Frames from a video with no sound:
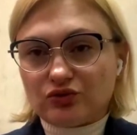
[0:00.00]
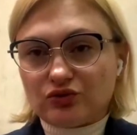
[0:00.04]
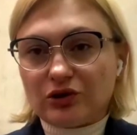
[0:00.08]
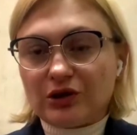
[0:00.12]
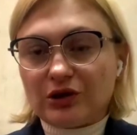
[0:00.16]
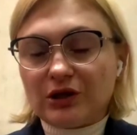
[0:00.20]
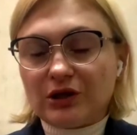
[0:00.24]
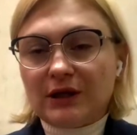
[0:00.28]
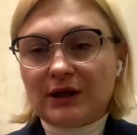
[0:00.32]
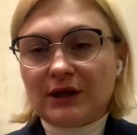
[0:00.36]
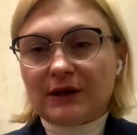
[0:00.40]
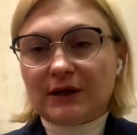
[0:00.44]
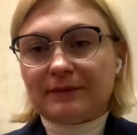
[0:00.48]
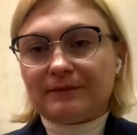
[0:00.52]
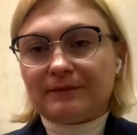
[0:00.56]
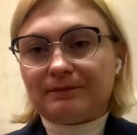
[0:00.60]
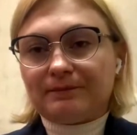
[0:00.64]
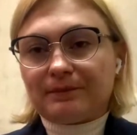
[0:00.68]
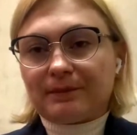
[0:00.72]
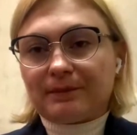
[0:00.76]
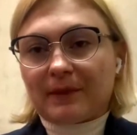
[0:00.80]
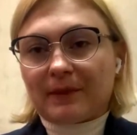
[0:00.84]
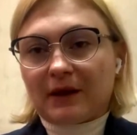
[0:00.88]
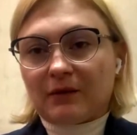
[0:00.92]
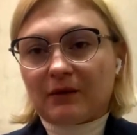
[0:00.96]
In terms of
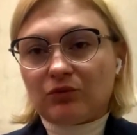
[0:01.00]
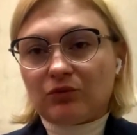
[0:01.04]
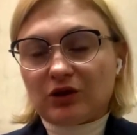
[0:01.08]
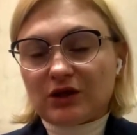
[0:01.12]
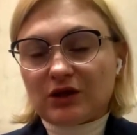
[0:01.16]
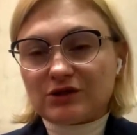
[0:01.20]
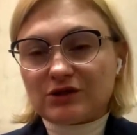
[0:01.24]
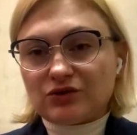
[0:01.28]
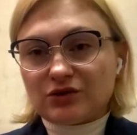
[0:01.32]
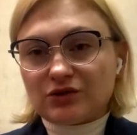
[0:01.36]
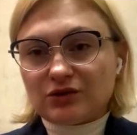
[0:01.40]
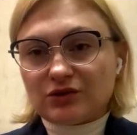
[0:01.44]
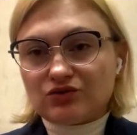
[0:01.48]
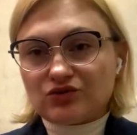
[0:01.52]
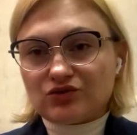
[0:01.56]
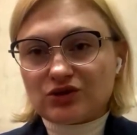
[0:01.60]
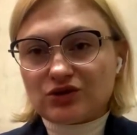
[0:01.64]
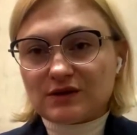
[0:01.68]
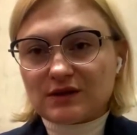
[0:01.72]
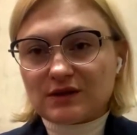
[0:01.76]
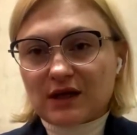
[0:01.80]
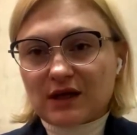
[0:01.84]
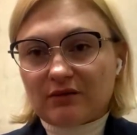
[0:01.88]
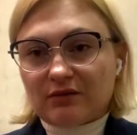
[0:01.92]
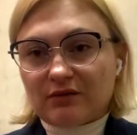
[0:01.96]
the EU,
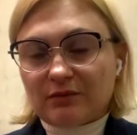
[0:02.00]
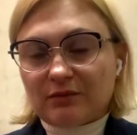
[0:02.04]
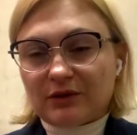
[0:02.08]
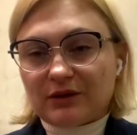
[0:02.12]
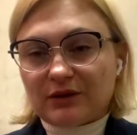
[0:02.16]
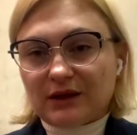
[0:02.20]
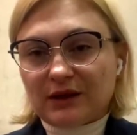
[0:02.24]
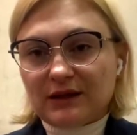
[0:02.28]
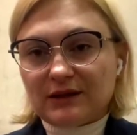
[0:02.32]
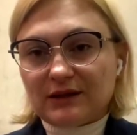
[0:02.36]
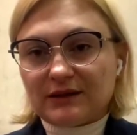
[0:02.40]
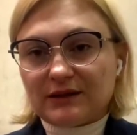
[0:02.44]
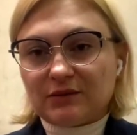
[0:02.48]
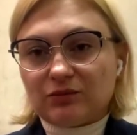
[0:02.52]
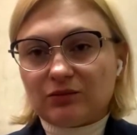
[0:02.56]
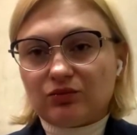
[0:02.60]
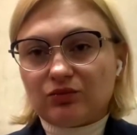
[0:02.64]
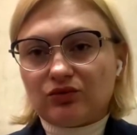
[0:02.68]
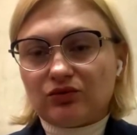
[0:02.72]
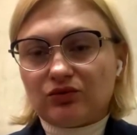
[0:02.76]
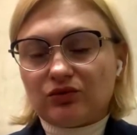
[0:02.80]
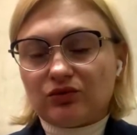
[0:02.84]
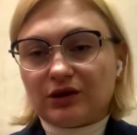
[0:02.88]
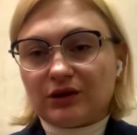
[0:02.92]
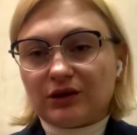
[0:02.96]
there was a
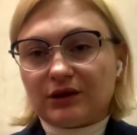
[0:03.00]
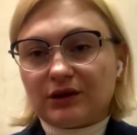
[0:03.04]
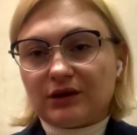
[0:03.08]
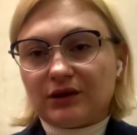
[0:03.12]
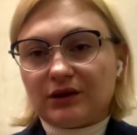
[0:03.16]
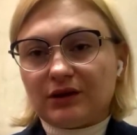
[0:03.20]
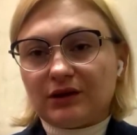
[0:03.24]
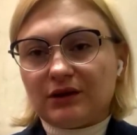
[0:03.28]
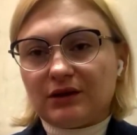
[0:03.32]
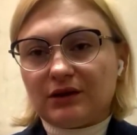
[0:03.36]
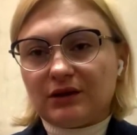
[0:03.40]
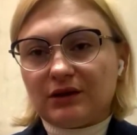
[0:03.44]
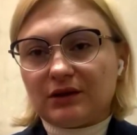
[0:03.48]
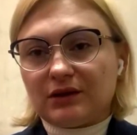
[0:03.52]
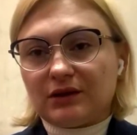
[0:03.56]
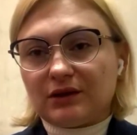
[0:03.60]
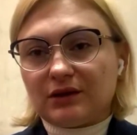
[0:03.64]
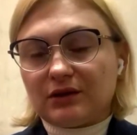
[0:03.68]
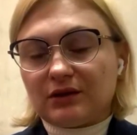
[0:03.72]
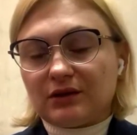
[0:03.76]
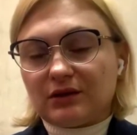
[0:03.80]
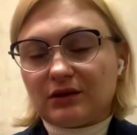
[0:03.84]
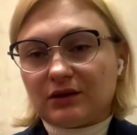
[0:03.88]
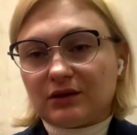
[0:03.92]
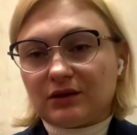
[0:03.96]
very interesting
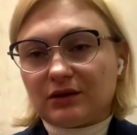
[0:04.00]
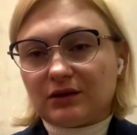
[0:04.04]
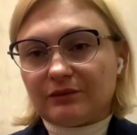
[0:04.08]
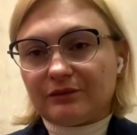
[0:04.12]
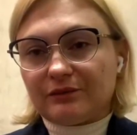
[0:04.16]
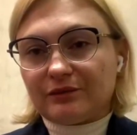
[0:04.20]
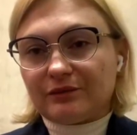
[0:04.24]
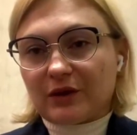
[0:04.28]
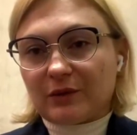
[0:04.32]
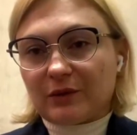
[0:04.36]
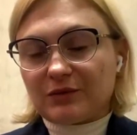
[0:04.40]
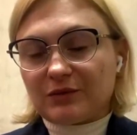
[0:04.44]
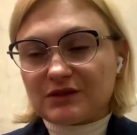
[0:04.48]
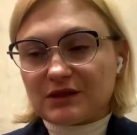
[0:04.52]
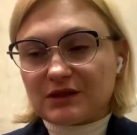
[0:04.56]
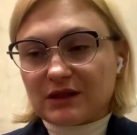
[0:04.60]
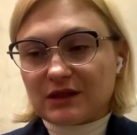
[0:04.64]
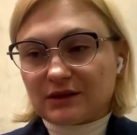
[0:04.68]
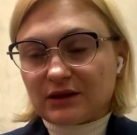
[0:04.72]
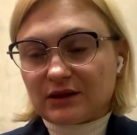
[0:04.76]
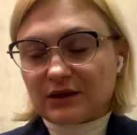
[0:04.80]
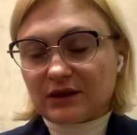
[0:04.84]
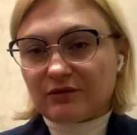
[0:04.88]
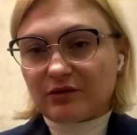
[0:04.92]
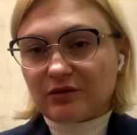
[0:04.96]
panel today,
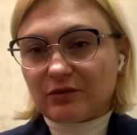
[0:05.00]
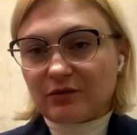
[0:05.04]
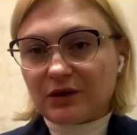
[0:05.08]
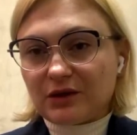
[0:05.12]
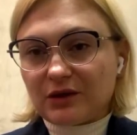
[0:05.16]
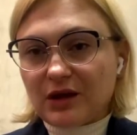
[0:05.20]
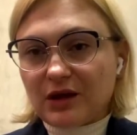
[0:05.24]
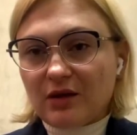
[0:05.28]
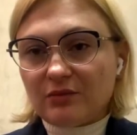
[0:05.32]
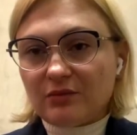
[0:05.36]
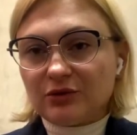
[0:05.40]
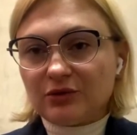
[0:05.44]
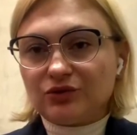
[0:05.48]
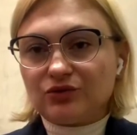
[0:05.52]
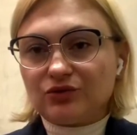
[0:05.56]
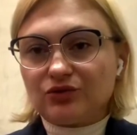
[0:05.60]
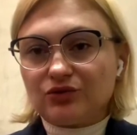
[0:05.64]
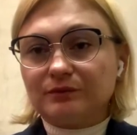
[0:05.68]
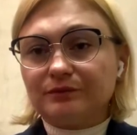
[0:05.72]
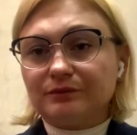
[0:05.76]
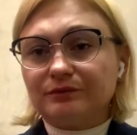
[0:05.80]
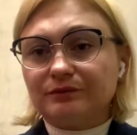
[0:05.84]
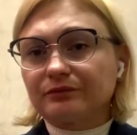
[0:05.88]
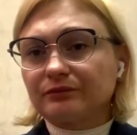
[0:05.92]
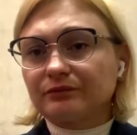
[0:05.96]

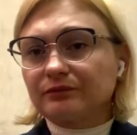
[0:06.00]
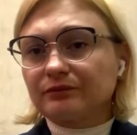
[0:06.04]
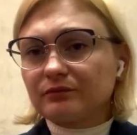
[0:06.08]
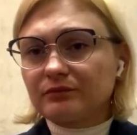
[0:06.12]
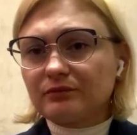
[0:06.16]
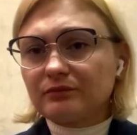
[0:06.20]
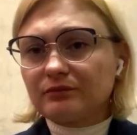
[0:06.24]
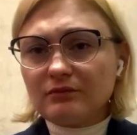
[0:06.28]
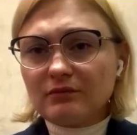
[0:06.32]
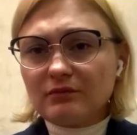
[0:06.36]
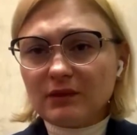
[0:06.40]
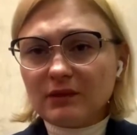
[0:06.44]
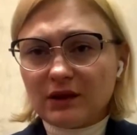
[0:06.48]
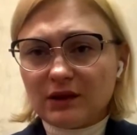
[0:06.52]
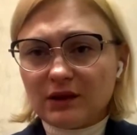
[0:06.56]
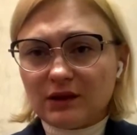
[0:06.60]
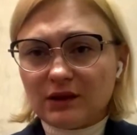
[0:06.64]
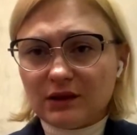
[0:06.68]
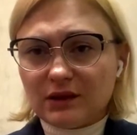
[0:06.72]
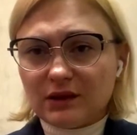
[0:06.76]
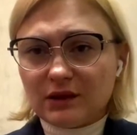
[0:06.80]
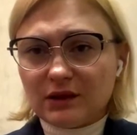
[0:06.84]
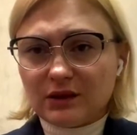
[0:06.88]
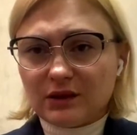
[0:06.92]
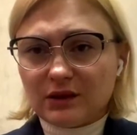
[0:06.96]
and the president of the
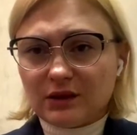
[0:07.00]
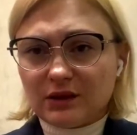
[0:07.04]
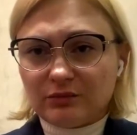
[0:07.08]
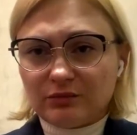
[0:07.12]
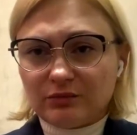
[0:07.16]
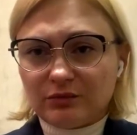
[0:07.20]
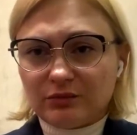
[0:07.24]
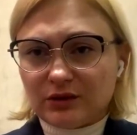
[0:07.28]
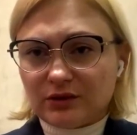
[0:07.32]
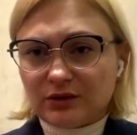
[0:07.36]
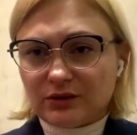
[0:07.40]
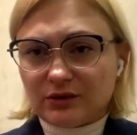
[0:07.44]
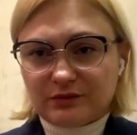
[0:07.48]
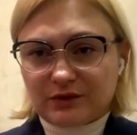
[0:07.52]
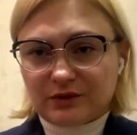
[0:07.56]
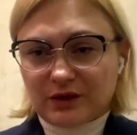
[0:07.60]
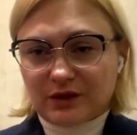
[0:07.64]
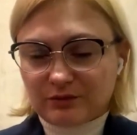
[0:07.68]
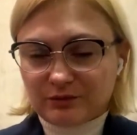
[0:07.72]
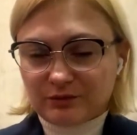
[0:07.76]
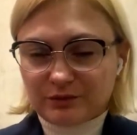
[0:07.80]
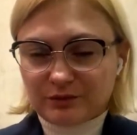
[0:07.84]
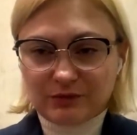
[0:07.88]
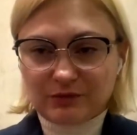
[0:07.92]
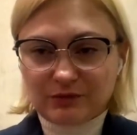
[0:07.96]
European
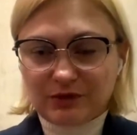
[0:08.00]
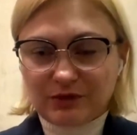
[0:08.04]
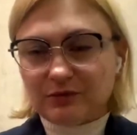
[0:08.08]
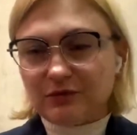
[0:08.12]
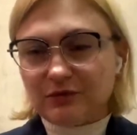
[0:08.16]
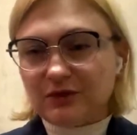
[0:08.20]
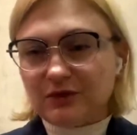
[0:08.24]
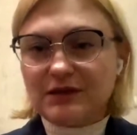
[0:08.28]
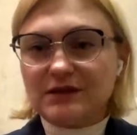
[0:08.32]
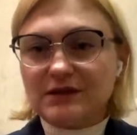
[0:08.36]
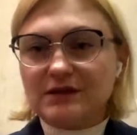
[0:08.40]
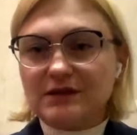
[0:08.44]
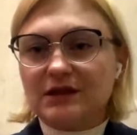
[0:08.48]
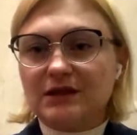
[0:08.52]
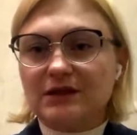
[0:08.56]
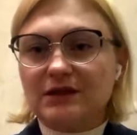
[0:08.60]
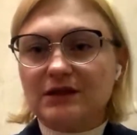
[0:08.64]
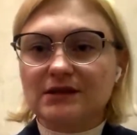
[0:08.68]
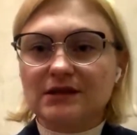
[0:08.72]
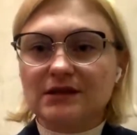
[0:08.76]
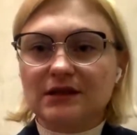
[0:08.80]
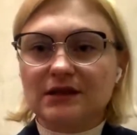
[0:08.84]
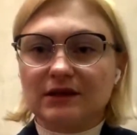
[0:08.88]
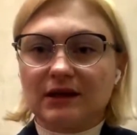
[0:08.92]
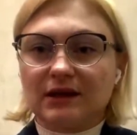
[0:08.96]
Parliament was
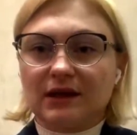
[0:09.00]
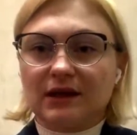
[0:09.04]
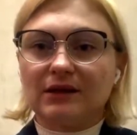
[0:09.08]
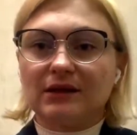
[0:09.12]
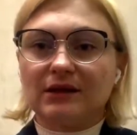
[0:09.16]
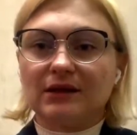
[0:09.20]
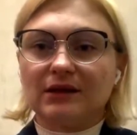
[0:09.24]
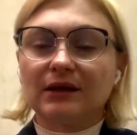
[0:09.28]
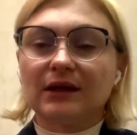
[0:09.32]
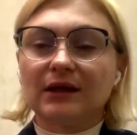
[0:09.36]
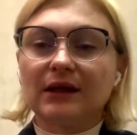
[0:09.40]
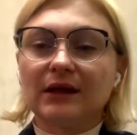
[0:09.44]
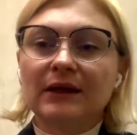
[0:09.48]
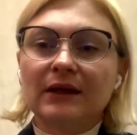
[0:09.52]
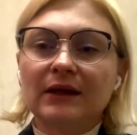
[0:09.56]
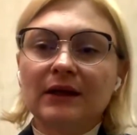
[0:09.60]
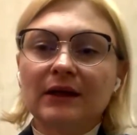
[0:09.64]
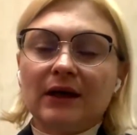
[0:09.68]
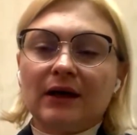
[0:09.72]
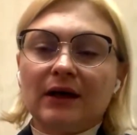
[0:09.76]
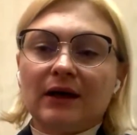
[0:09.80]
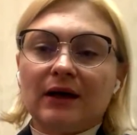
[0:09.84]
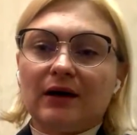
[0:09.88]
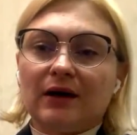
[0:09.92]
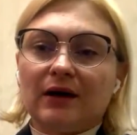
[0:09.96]
there, the prime
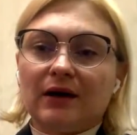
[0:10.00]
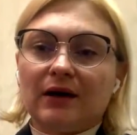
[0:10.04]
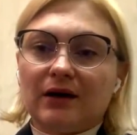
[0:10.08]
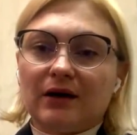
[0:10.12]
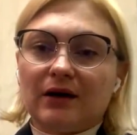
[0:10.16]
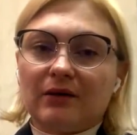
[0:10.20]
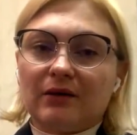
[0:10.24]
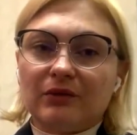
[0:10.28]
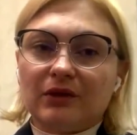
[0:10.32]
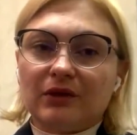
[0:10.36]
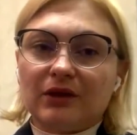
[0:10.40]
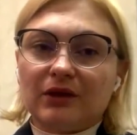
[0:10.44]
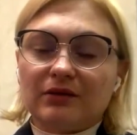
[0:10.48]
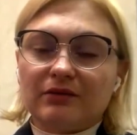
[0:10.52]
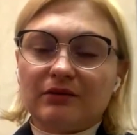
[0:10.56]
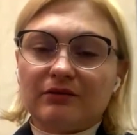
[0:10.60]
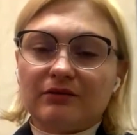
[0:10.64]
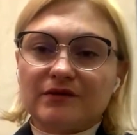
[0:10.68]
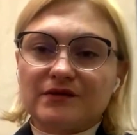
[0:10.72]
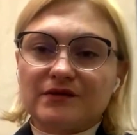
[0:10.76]
ministers of